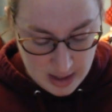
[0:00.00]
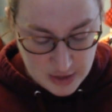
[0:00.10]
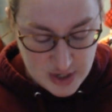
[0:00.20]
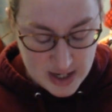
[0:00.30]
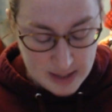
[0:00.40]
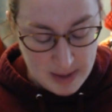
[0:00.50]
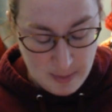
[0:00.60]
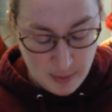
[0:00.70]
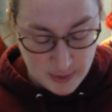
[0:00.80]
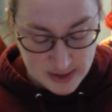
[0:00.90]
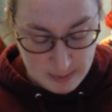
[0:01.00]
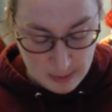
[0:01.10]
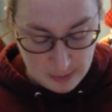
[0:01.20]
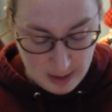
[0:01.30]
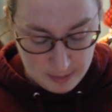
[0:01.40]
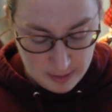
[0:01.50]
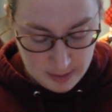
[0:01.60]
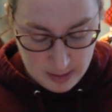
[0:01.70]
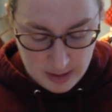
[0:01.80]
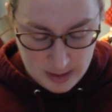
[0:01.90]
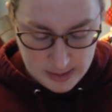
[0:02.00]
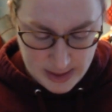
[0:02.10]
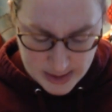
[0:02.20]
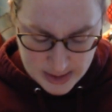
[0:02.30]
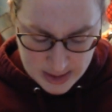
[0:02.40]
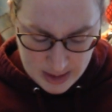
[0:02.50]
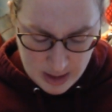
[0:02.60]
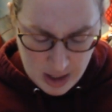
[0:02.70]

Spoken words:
Jacob Aborn spoke up. Nancy,